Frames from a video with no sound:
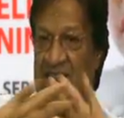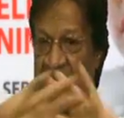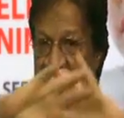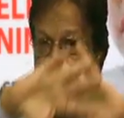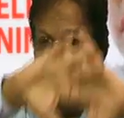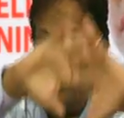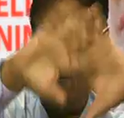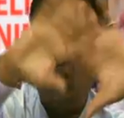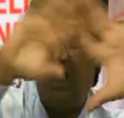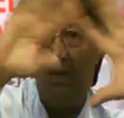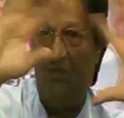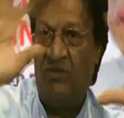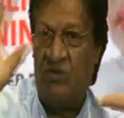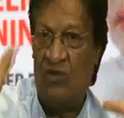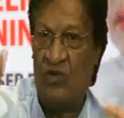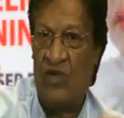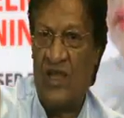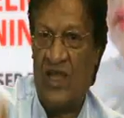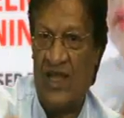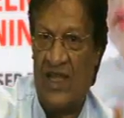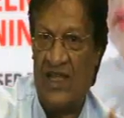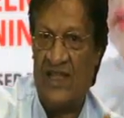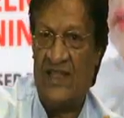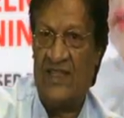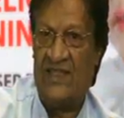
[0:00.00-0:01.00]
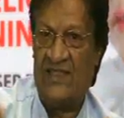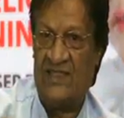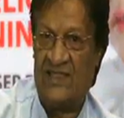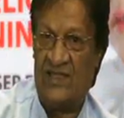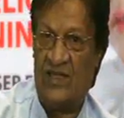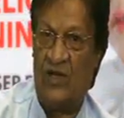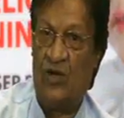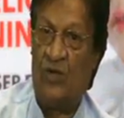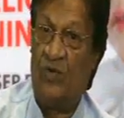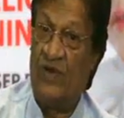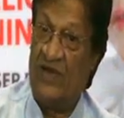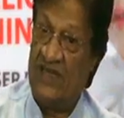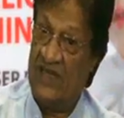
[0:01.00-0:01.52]
I mean, I'm looking at this
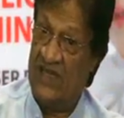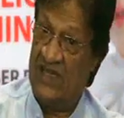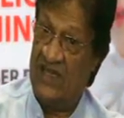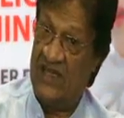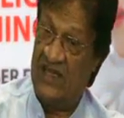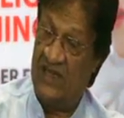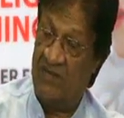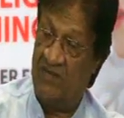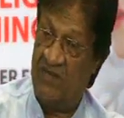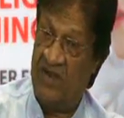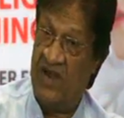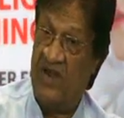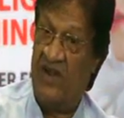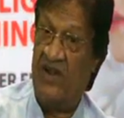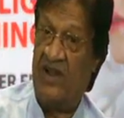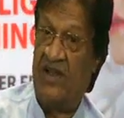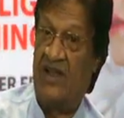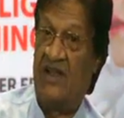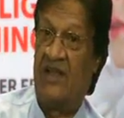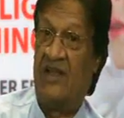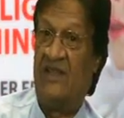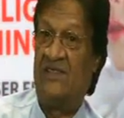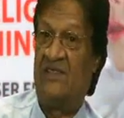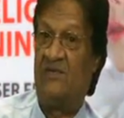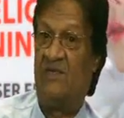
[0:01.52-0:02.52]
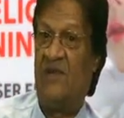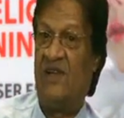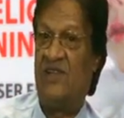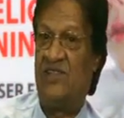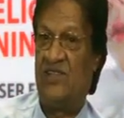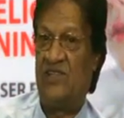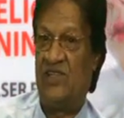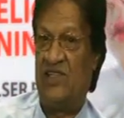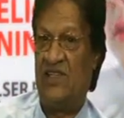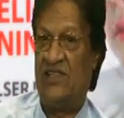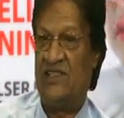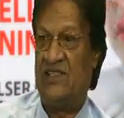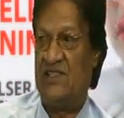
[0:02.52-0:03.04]
globe in America
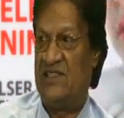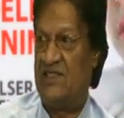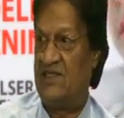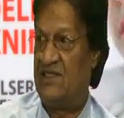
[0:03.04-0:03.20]
especially,